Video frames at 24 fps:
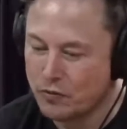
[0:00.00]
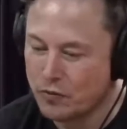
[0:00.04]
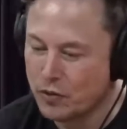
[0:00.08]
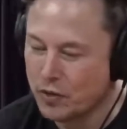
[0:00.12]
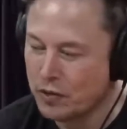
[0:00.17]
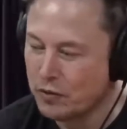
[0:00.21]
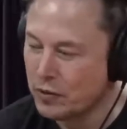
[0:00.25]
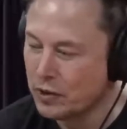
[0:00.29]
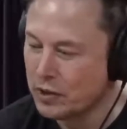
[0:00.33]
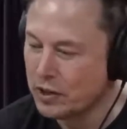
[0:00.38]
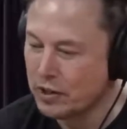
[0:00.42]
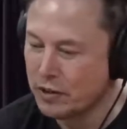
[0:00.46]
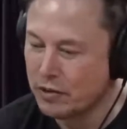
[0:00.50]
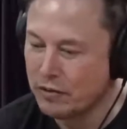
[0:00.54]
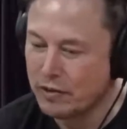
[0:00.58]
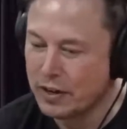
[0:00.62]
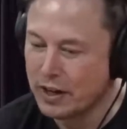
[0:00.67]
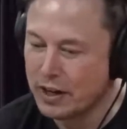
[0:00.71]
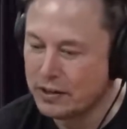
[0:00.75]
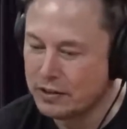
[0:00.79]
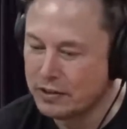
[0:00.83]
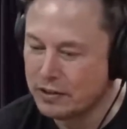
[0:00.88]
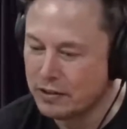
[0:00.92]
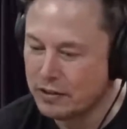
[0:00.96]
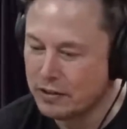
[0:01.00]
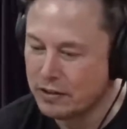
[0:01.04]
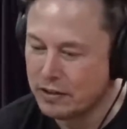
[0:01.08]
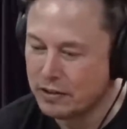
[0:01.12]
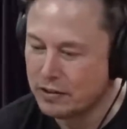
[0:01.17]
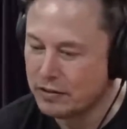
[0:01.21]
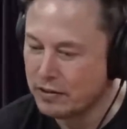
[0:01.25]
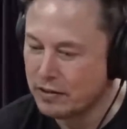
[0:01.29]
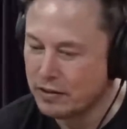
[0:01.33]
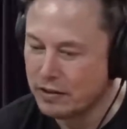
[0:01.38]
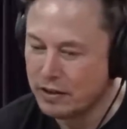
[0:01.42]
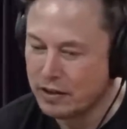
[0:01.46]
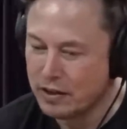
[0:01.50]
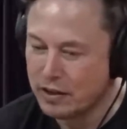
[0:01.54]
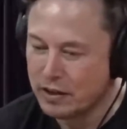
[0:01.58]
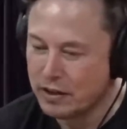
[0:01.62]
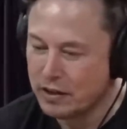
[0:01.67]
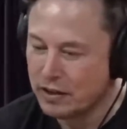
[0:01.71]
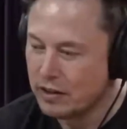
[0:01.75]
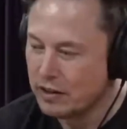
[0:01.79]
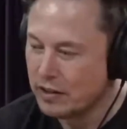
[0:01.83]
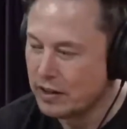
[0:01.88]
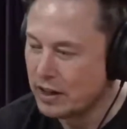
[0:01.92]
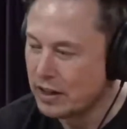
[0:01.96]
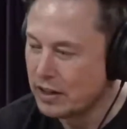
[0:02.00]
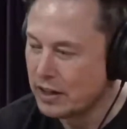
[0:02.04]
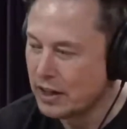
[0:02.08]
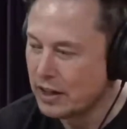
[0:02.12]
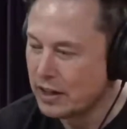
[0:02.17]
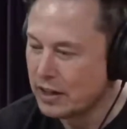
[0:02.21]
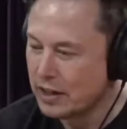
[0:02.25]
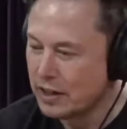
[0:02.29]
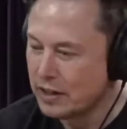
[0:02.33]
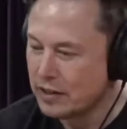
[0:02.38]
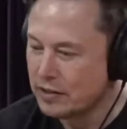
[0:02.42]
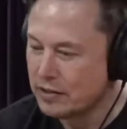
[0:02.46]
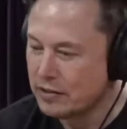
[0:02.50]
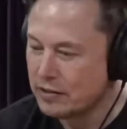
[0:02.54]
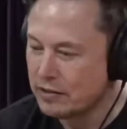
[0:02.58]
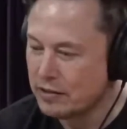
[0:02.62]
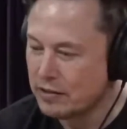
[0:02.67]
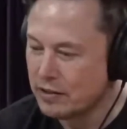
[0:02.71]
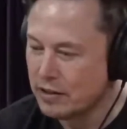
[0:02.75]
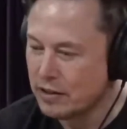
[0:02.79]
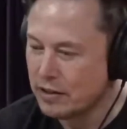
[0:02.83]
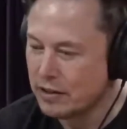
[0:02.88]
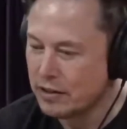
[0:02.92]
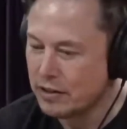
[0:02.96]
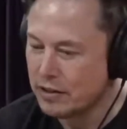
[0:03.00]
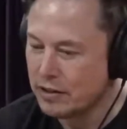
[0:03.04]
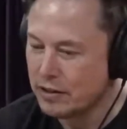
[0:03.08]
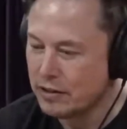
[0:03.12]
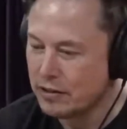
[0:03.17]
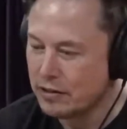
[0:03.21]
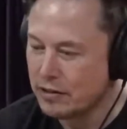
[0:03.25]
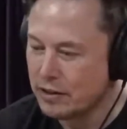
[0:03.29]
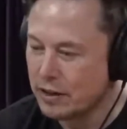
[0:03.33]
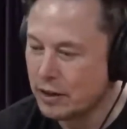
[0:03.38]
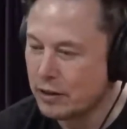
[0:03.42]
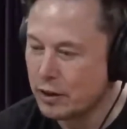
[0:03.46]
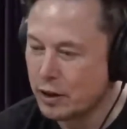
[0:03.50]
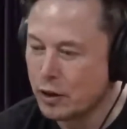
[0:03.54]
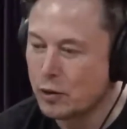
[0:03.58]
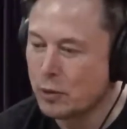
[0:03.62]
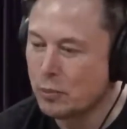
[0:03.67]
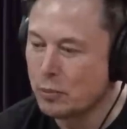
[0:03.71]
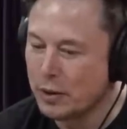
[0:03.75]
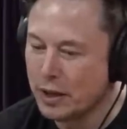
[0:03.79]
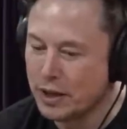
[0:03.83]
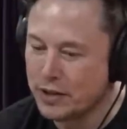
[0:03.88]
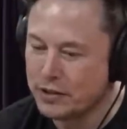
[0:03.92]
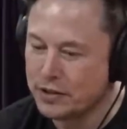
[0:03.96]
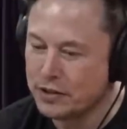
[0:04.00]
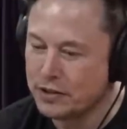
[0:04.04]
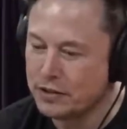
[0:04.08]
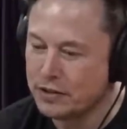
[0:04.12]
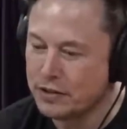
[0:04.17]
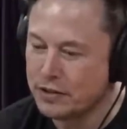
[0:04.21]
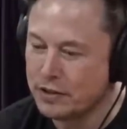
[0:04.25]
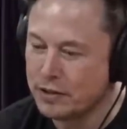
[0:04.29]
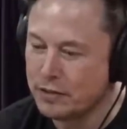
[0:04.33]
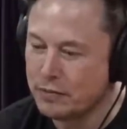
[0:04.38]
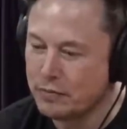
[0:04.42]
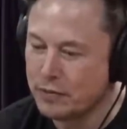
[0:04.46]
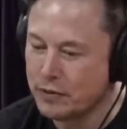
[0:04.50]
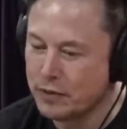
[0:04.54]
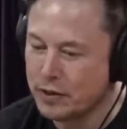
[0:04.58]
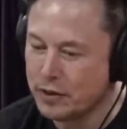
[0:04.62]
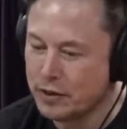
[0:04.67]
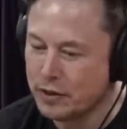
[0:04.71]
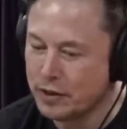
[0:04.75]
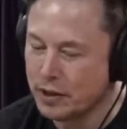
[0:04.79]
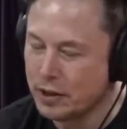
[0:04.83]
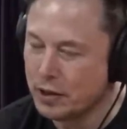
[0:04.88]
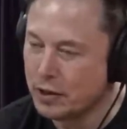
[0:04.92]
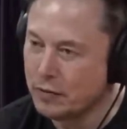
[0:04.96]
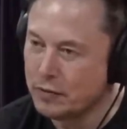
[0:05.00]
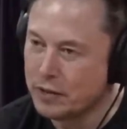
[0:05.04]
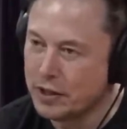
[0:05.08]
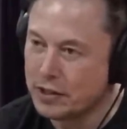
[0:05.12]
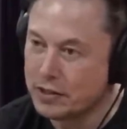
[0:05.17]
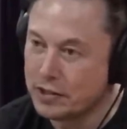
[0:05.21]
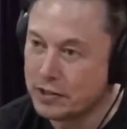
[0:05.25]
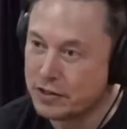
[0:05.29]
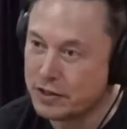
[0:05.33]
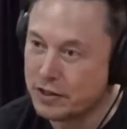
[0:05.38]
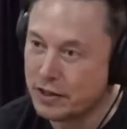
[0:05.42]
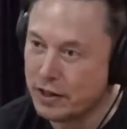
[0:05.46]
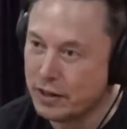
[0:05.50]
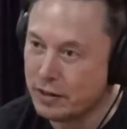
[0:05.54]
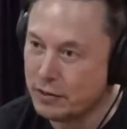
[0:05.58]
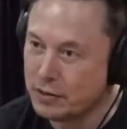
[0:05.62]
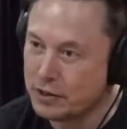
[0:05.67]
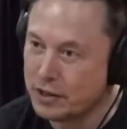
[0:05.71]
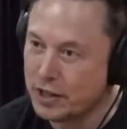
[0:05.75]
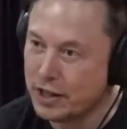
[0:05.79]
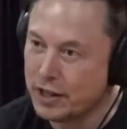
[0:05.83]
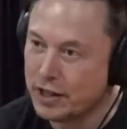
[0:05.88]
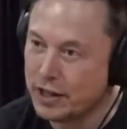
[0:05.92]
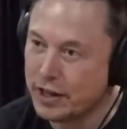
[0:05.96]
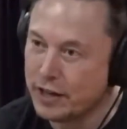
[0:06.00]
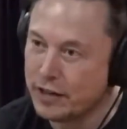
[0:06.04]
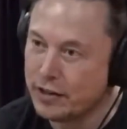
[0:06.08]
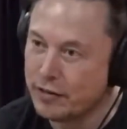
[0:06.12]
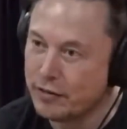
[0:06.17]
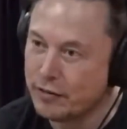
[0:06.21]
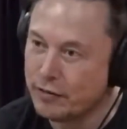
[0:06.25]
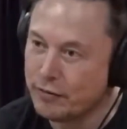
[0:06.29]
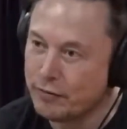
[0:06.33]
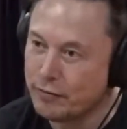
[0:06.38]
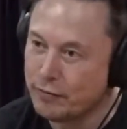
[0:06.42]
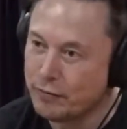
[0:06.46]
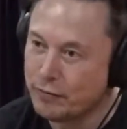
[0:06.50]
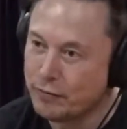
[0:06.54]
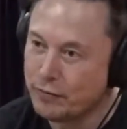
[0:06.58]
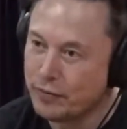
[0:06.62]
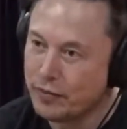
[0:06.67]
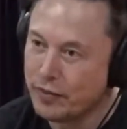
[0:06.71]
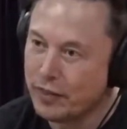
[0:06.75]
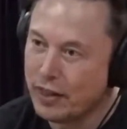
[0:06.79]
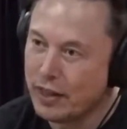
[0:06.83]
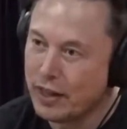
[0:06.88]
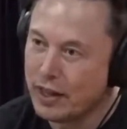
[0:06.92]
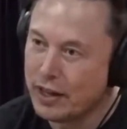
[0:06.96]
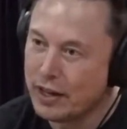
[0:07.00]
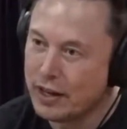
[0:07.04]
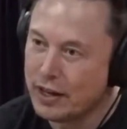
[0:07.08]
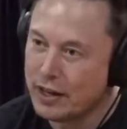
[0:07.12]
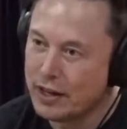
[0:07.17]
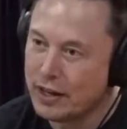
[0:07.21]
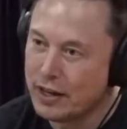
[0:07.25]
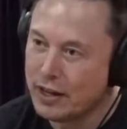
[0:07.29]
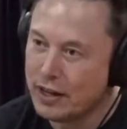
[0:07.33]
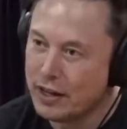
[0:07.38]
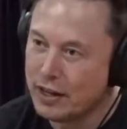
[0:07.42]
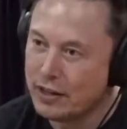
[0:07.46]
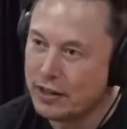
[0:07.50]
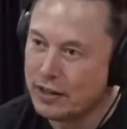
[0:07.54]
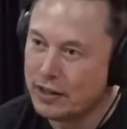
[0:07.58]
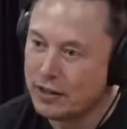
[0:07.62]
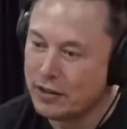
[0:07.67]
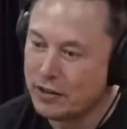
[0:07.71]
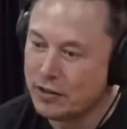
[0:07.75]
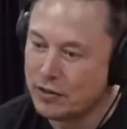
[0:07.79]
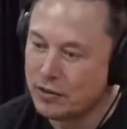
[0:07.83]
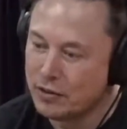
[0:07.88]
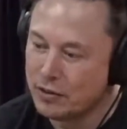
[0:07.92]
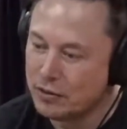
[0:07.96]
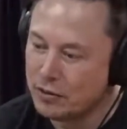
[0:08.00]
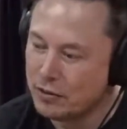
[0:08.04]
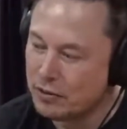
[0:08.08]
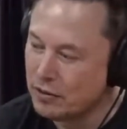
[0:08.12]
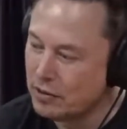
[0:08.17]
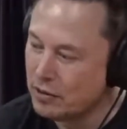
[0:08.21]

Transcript: put the device in, and that gets that replaces the little piece of skull that was taken out, and then you